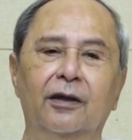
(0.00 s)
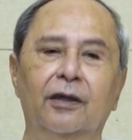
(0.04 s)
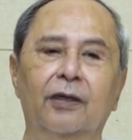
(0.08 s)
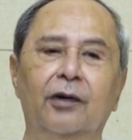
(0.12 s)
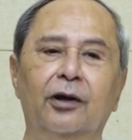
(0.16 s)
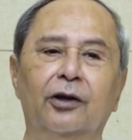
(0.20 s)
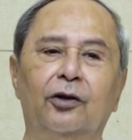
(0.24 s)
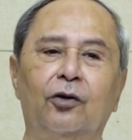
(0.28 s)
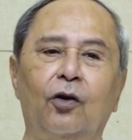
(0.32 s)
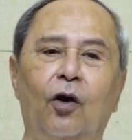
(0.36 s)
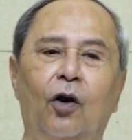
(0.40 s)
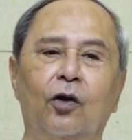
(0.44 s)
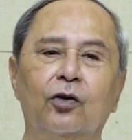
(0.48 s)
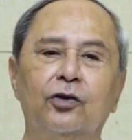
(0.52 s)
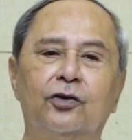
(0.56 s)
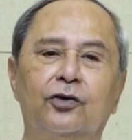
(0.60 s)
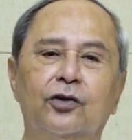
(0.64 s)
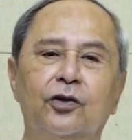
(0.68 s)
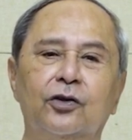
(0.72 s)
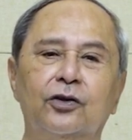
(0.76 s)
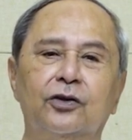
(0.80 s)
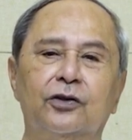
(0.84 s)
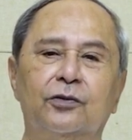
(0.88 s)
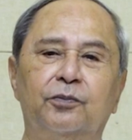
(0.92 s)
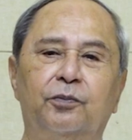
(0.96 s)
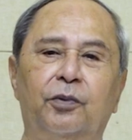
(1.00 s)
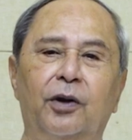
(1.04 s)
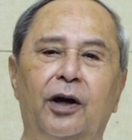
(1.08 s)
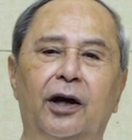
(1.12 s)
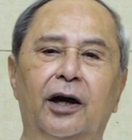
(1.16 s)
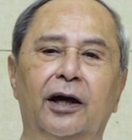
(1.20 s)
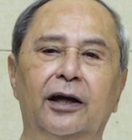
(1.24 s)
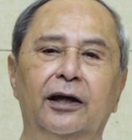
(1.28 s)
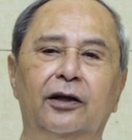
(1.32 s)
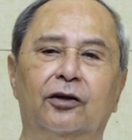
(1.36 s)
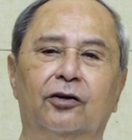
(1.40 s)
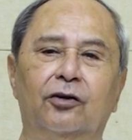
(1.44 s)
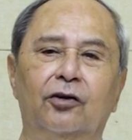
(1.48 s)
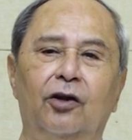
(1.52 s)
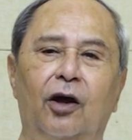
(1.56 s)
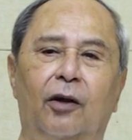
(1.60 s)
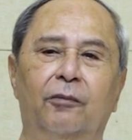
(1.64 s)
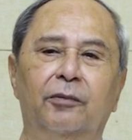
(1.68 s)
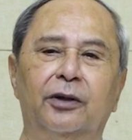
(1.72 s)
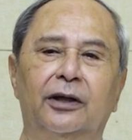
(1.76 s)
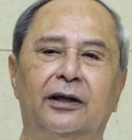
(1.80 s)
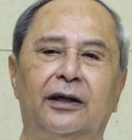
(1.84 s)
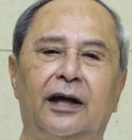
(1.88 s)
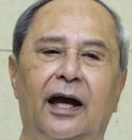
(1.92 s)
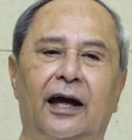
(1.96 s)
but also spur
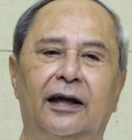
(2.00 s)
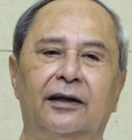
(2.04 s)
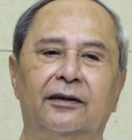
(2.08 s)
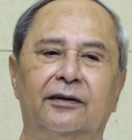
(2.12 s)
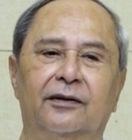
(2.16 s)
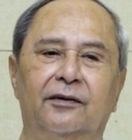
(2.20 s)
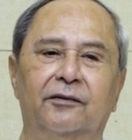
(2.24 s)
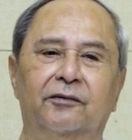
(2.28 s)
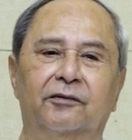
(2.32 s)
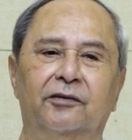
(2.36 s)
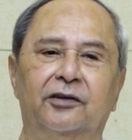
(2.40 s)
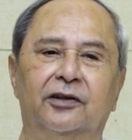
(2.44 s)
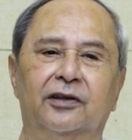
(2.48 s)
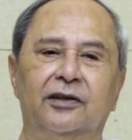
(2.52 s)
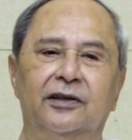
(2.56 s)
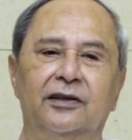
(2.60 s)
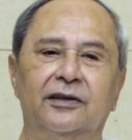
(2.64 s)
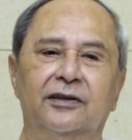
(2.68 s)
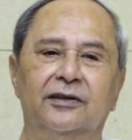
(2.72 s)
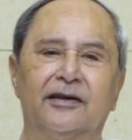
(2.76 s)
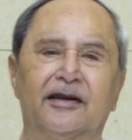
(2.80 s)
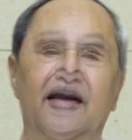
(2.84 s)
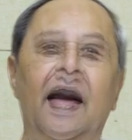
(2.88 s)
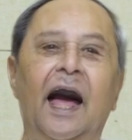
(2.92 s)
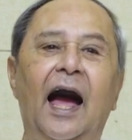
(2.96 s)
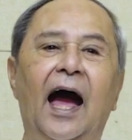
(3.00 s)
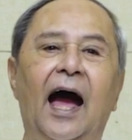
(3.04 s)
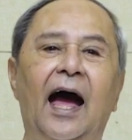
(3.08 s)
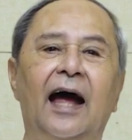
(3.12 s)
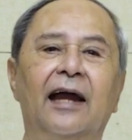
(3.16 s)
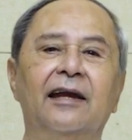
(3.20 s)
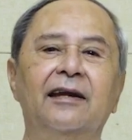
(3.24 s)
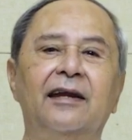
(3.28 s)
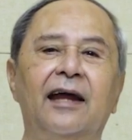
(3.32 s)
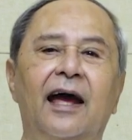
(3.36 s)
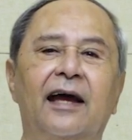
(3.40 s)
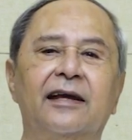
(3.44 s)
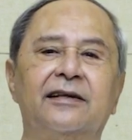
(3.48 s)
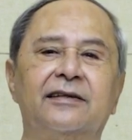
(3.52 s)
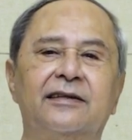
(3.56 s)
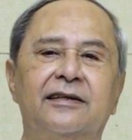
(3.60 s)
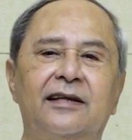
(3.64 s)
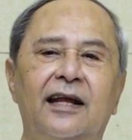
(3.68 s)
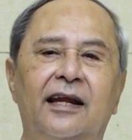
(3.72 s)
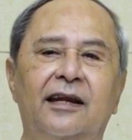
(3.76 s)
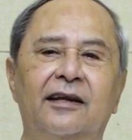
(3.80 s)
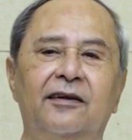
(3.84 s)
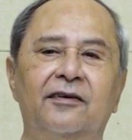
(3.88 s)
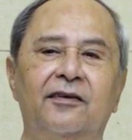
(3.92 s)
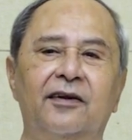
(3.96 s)
economic activities and
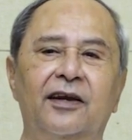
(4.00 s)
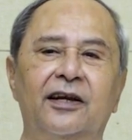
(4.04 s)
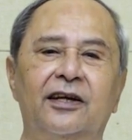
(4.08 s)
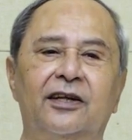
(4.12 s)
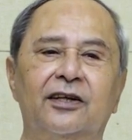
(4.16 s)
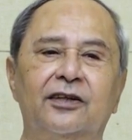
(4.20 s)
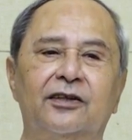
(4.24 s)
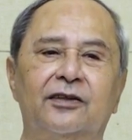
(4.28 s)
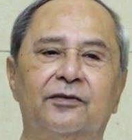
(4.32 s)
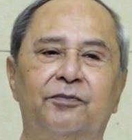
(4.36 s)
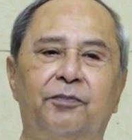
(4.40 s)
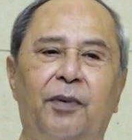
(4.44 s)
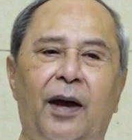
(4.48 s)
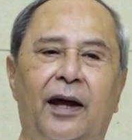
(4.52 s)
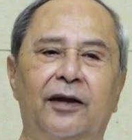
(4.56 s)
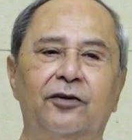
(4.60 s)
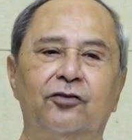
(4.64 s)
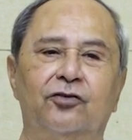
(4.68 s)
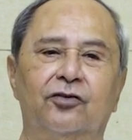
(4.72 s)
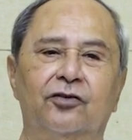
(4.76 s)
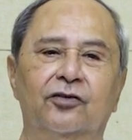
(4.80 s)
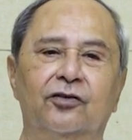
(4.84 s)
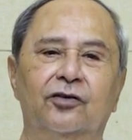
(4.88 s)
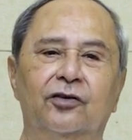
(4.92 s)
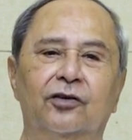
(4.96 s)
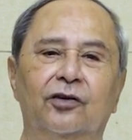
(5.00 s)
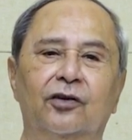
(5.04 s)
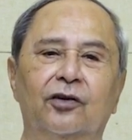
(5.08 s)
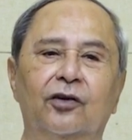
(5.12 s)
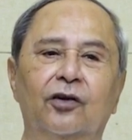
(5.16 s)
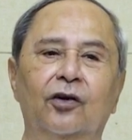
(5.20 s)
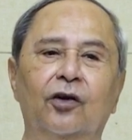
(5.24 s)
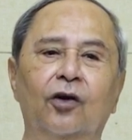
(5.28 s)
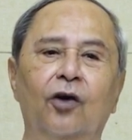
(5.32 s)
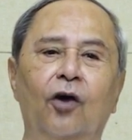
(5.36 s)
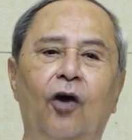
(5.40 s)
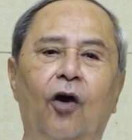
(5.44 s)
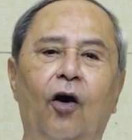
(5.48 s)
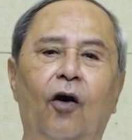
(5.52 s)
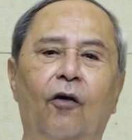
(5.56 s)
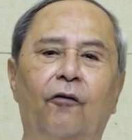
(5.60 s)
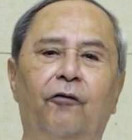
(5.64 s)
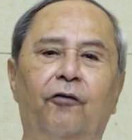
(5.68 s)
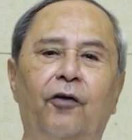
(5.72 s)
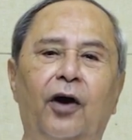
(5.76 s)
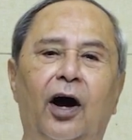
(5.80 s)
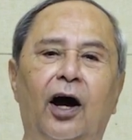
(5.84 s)
accelerate expansion of